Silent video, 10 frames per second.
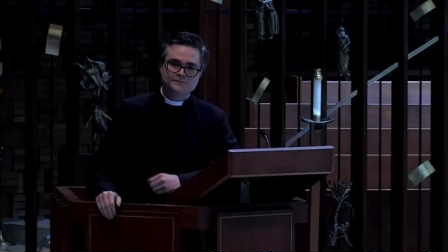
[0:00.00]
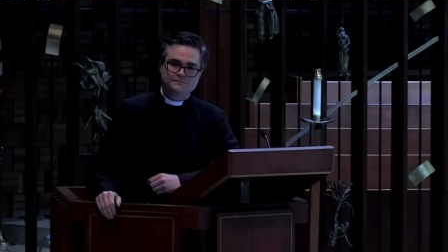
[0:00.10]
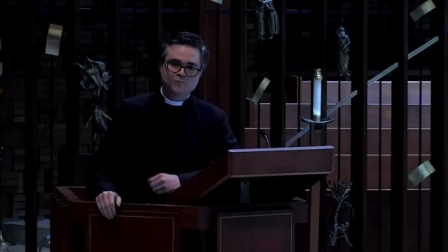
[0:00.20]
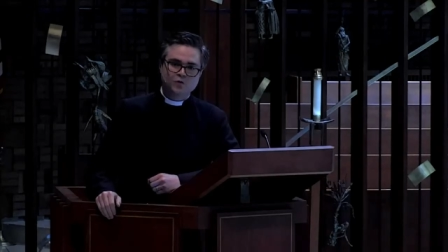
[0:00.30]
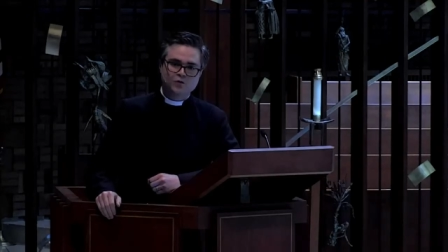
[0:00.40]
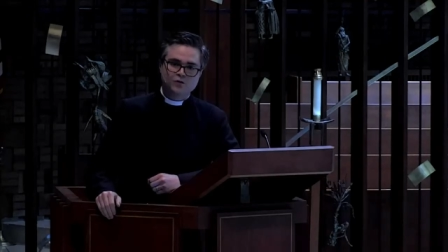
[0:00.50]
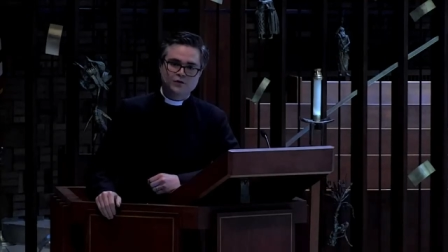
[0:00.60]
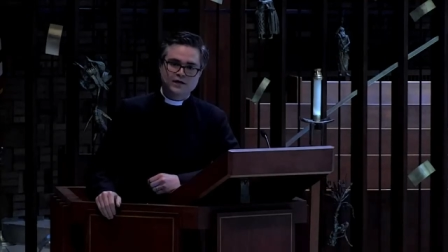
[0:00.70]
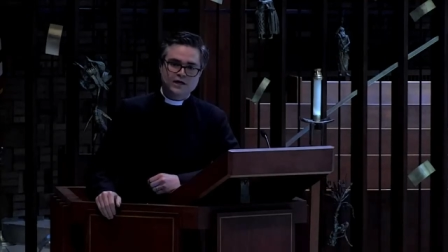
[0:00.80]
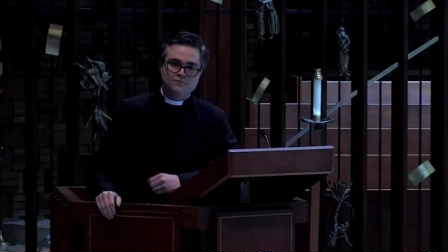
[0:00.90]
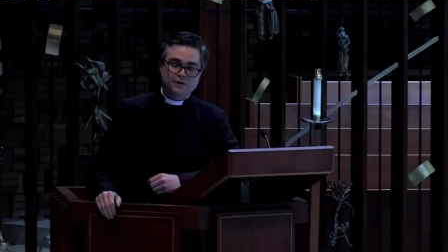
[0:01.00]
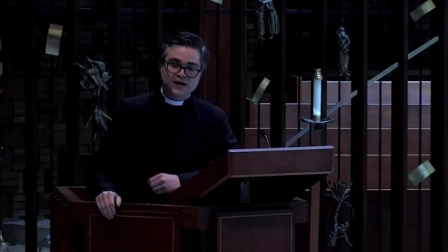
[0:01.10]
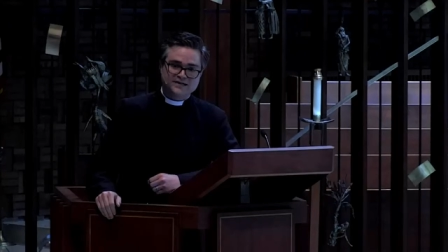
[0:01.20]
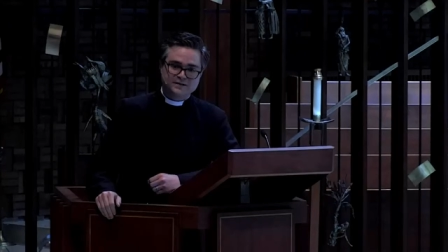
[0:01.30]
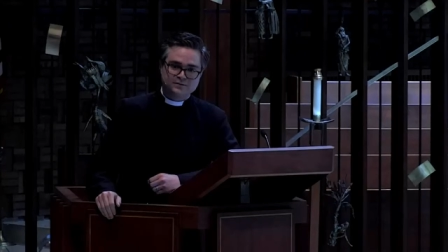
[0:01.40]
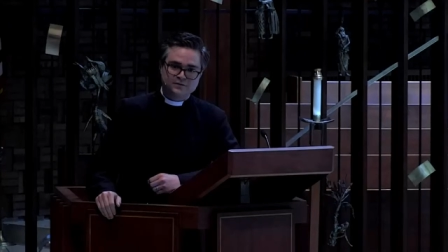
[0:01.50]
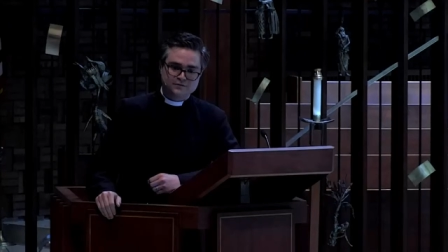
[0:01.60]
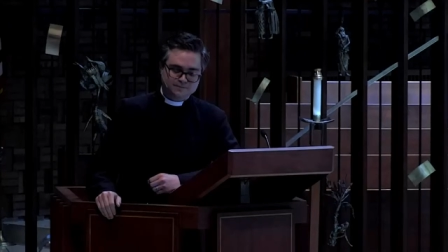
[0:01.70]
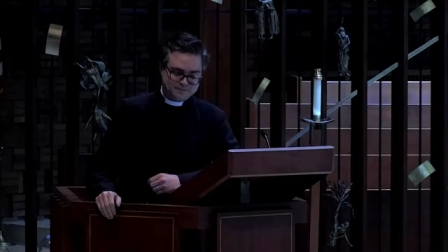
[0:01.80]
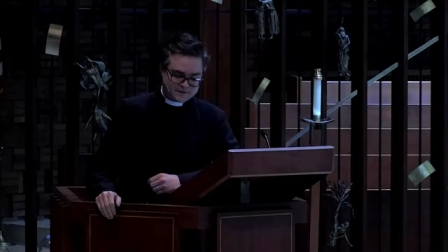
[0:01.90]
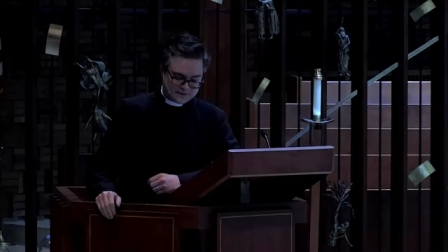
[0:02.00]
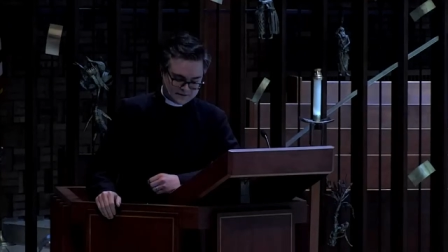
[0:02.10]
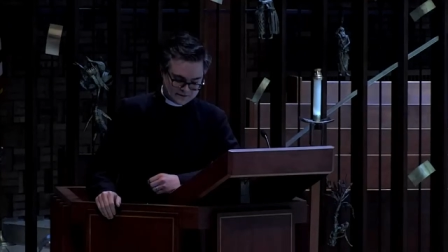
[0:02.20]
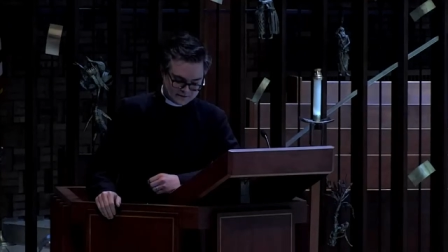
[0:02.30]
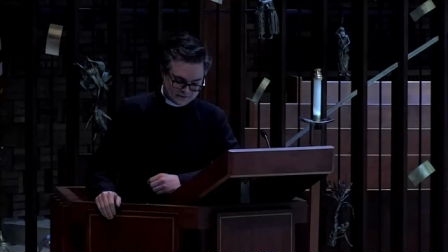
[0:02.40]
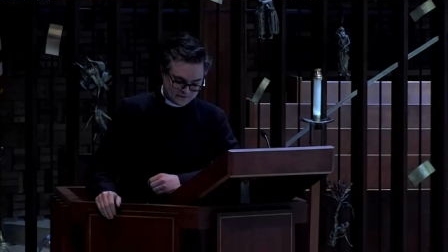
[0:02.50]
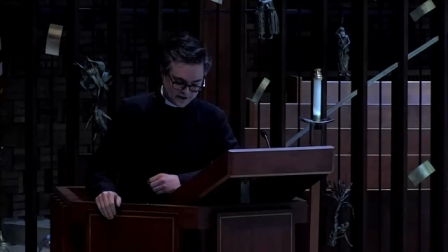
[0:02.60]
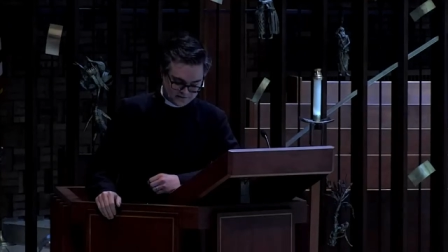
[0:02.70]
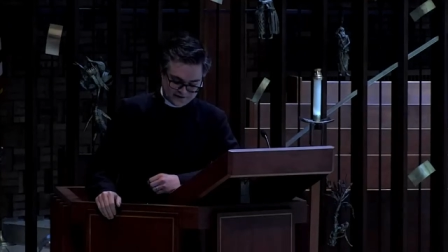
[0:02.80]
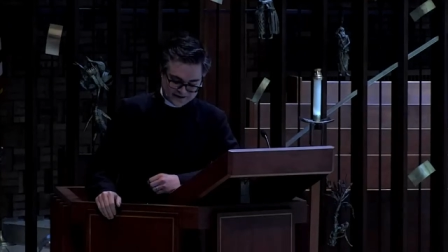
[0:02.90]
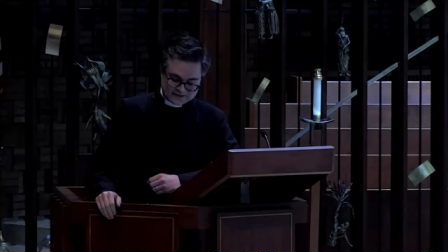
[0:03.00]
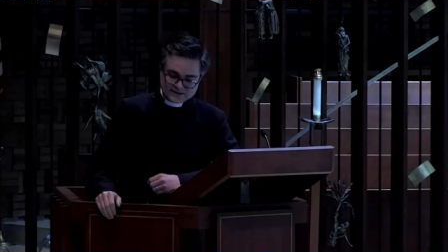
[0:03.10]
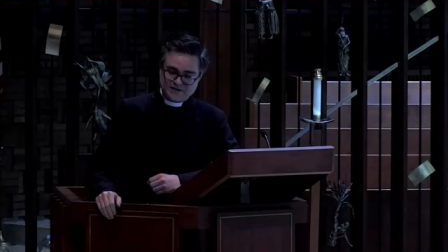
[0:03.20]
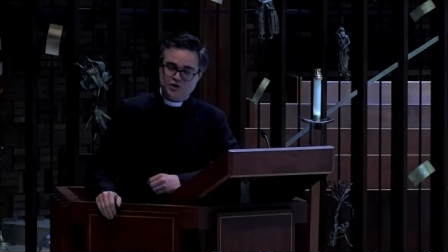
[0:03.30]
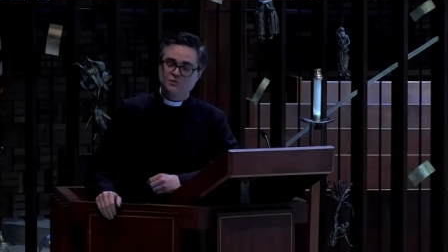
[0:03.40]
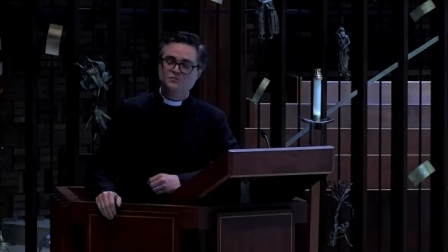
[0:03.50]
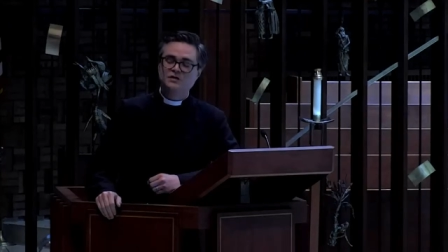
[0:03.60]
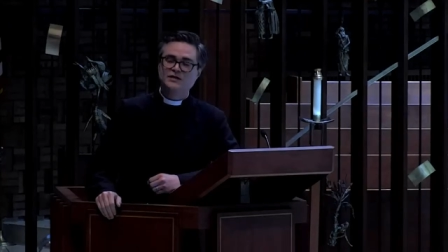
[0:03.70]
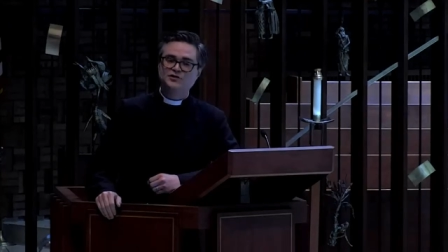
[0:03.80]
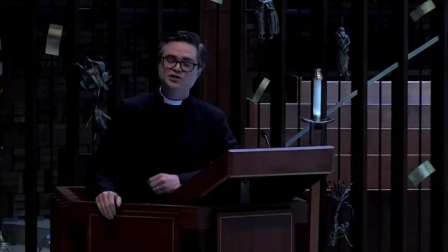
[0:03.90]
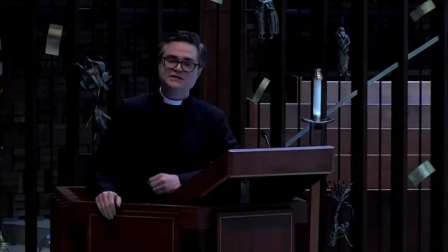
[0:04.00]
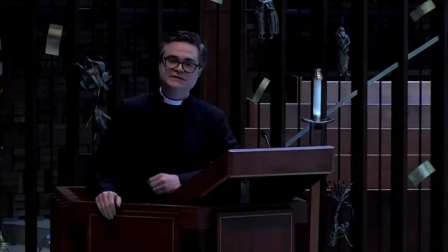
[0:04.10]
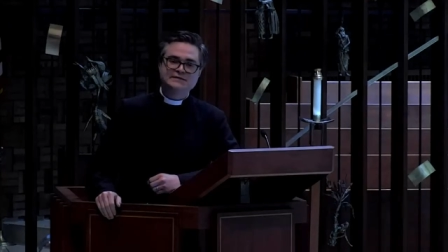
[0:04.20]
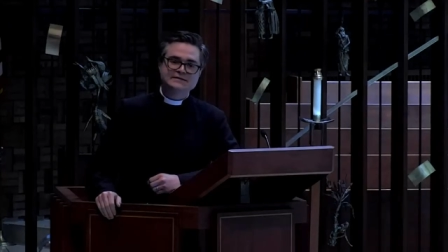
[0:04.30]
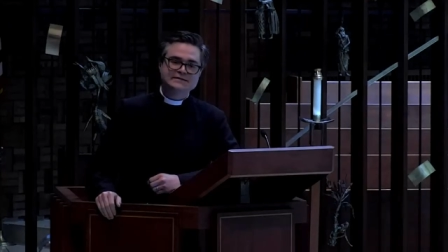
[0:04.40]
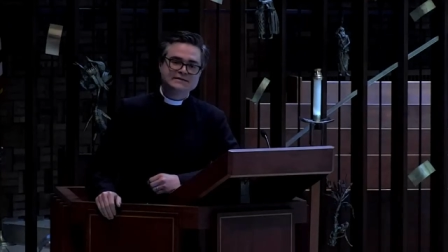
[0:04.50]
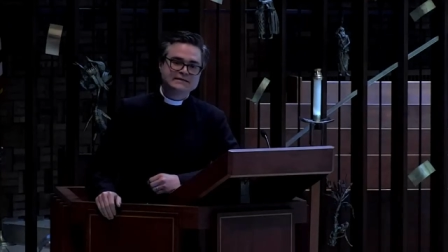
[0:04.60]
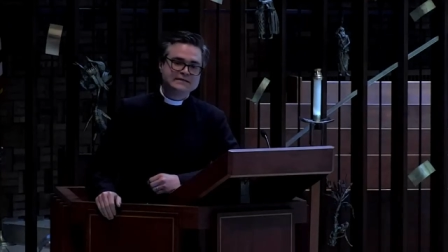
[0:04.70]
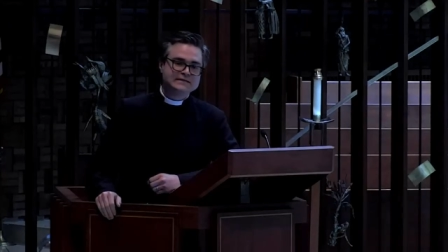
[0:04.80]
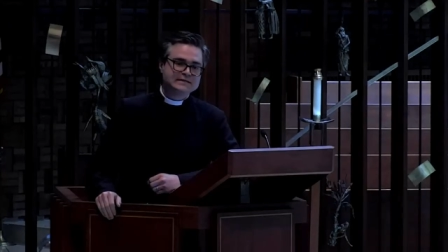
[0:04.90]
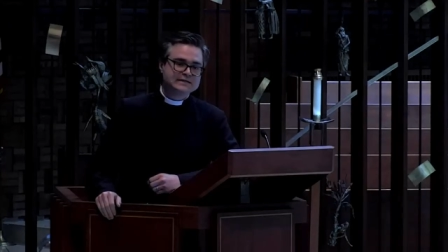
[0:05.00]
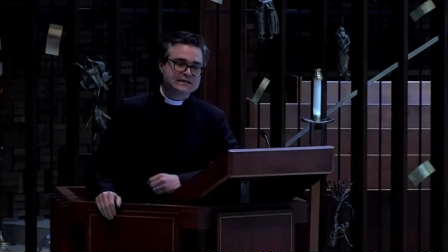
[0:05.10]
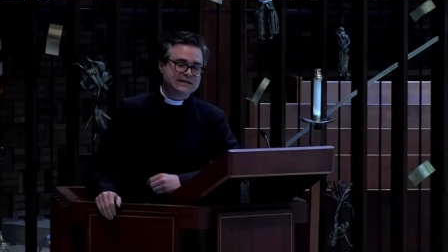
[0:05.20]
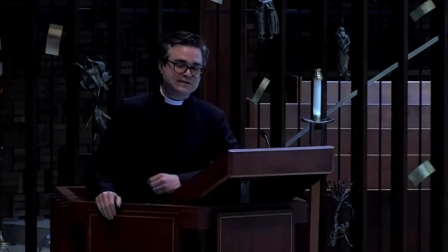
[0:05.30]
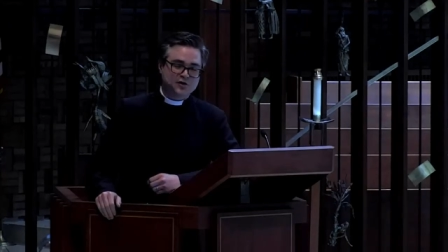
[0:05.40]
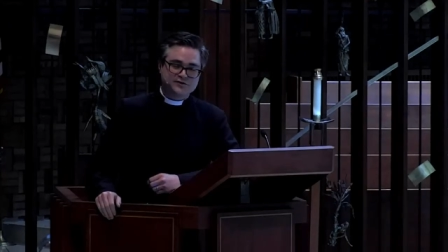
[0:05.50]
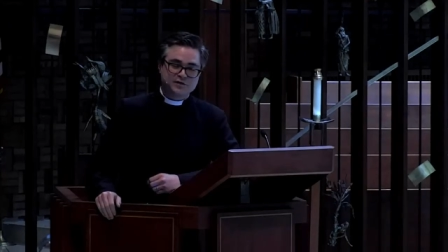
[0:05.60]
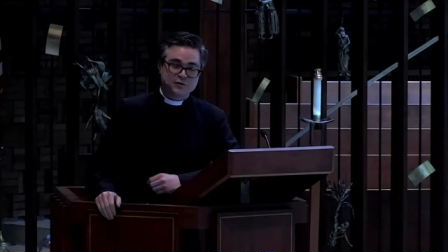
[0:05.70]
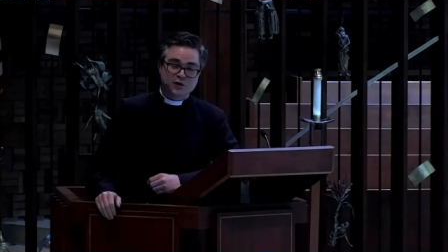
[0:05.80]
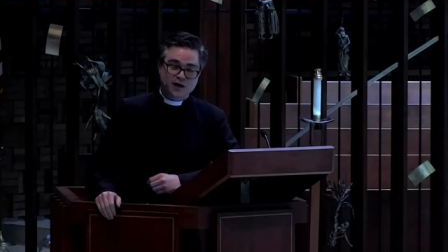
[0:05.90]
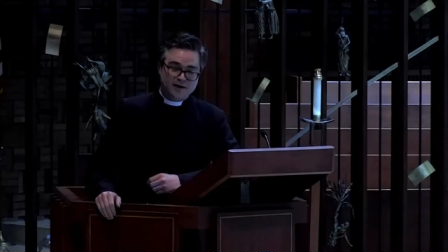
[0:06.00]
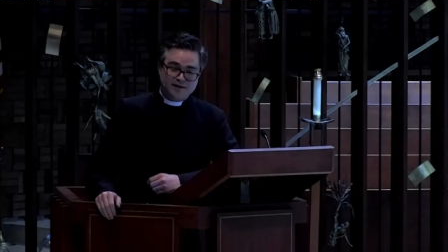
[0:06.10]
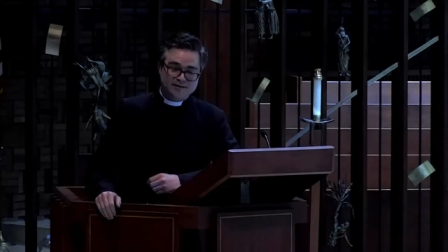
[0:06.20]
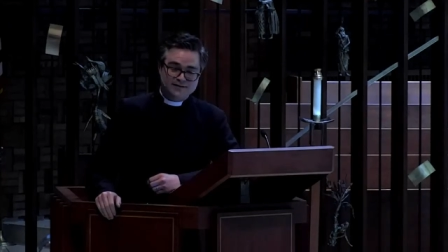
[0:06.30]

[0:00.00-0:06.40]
more impossible, by the fact that this human being, Jesus, is also God,